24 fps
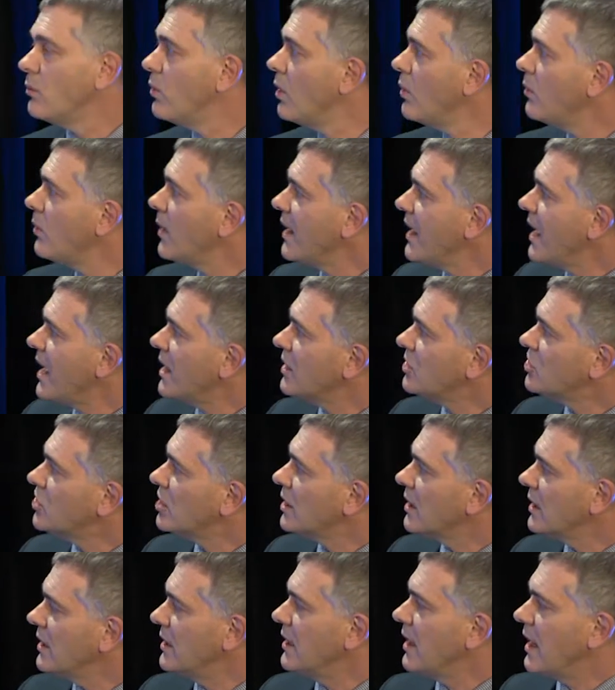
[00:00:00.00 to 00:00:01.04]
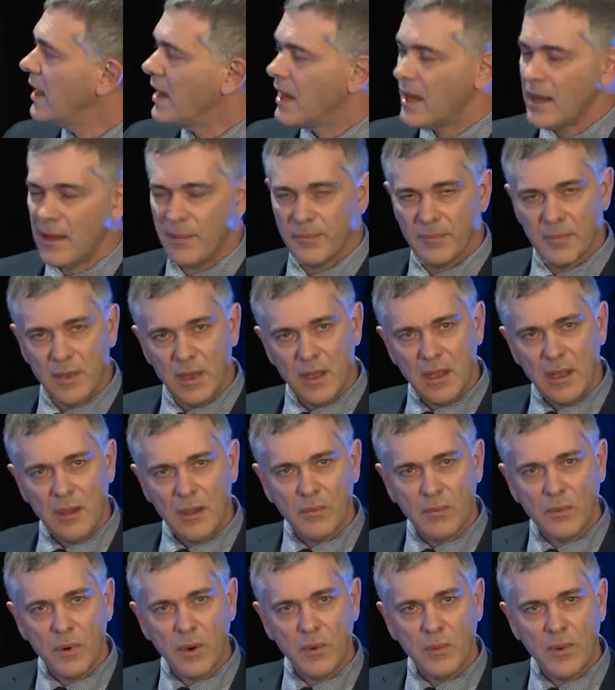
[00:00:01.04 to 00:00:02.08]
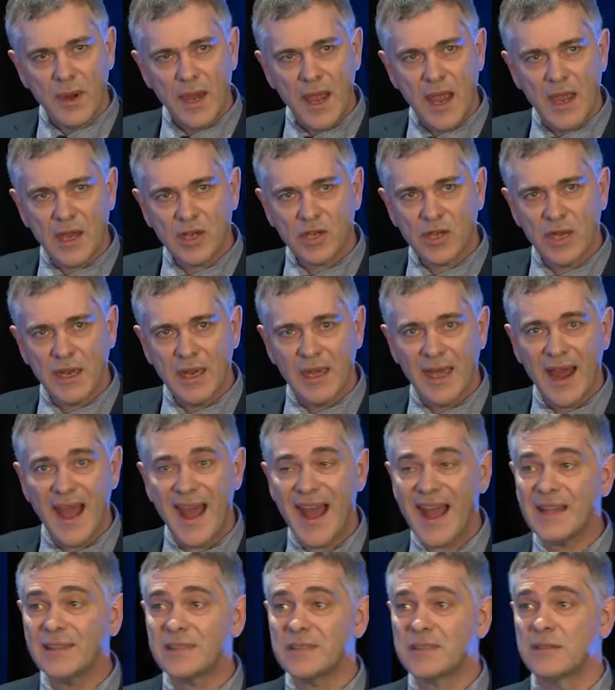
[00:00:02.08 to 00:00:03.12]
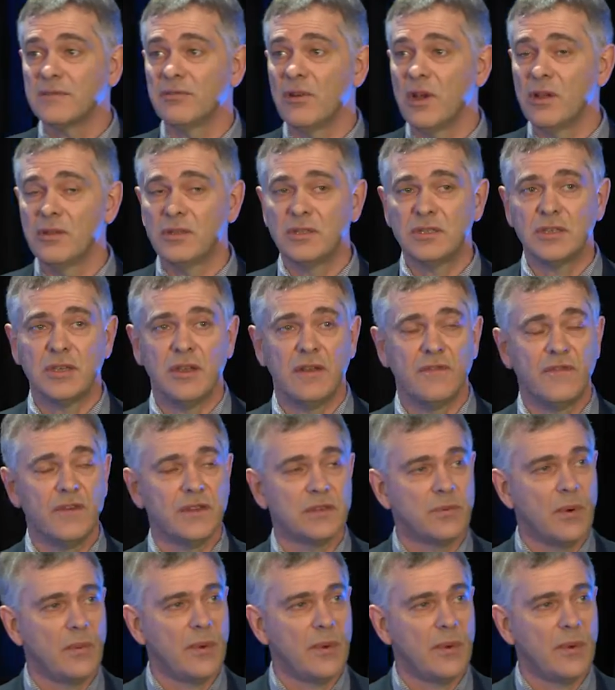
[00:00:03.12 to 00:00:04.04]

Will we actually um, will we actually enhance the road surface?